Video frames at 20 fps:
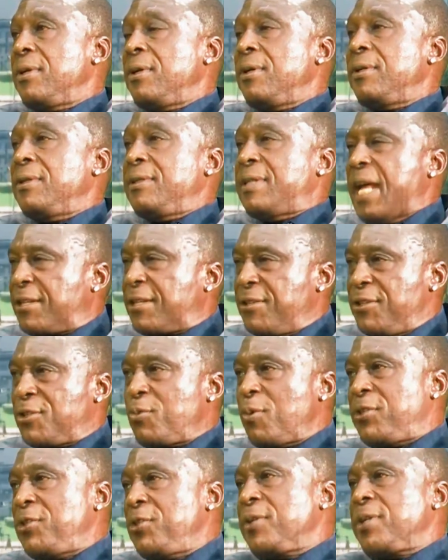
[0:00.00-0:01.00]
That is
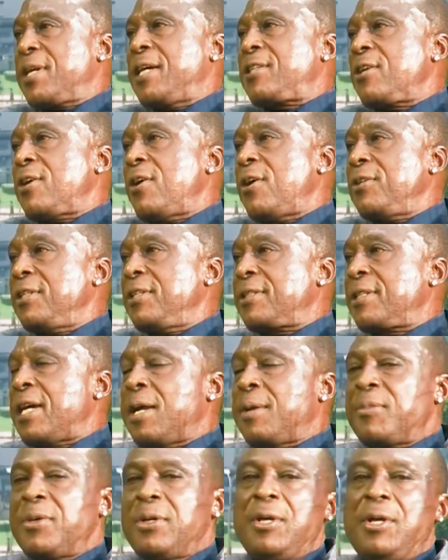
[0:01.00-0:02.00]
what you get all the time.
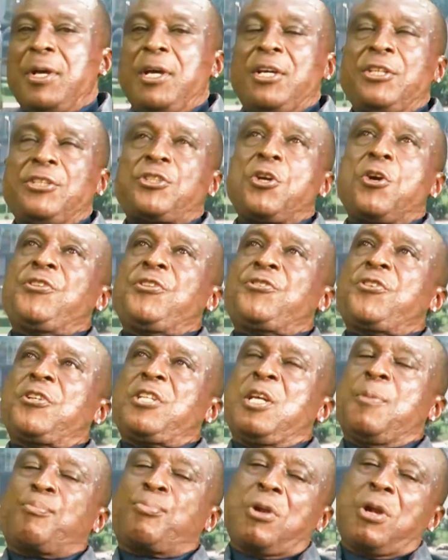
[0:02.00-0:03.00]
So it's not
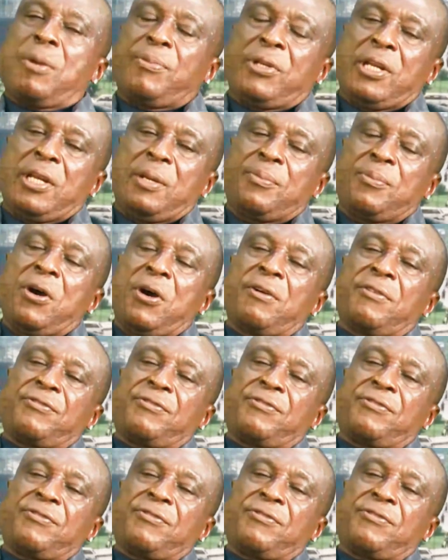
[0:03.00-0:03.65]
a problem of...